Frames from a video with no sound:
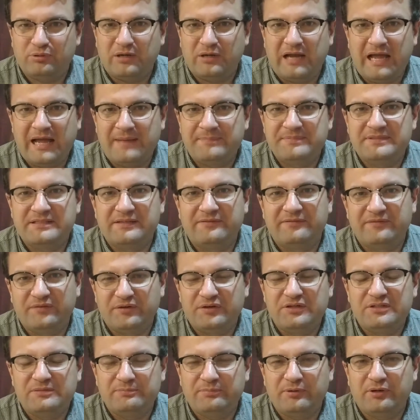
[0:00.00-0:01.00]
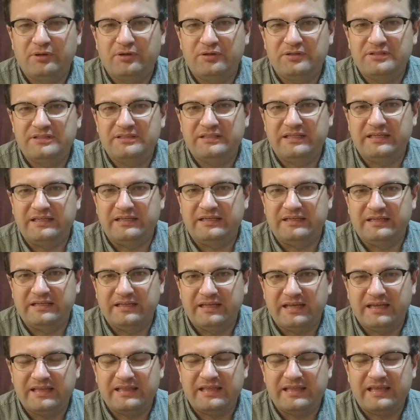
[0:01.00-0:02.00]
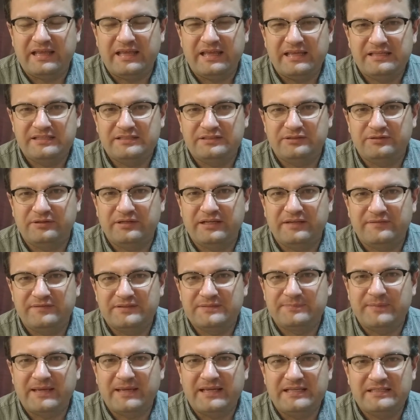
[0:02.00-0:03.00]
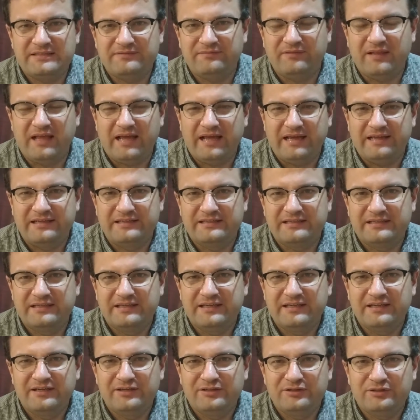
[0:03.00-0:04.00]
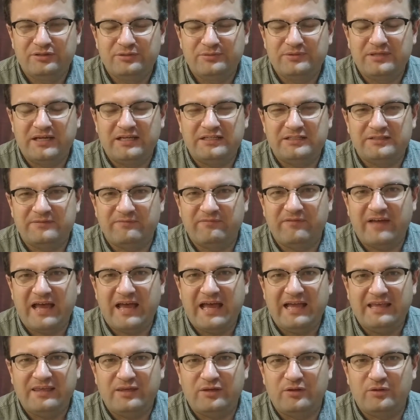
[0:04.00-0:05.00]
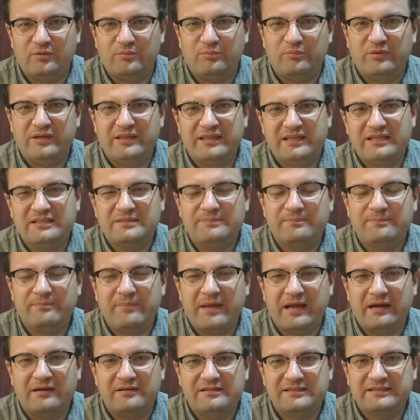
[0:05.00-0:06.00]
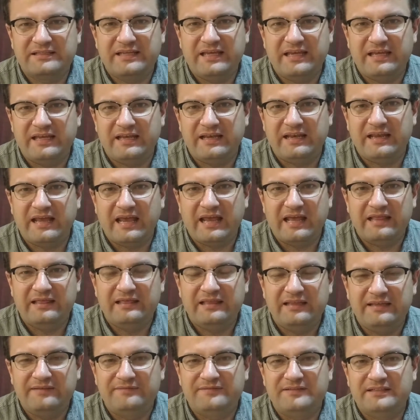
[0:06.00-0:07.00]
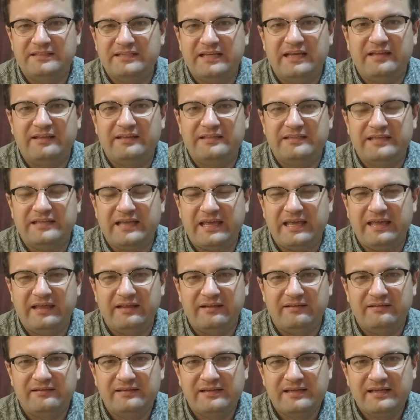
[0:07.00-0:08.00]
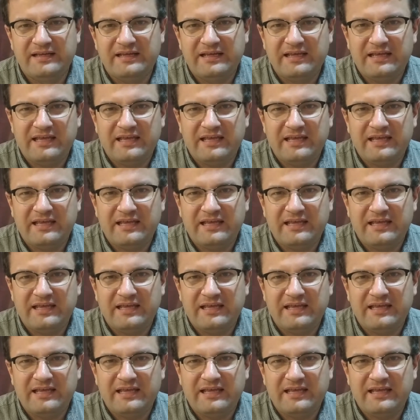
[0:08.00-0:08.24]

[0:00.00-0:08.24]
perhaps the first person in the history of spaceflight to touch vacuum with his bare skin and live to tell the tale.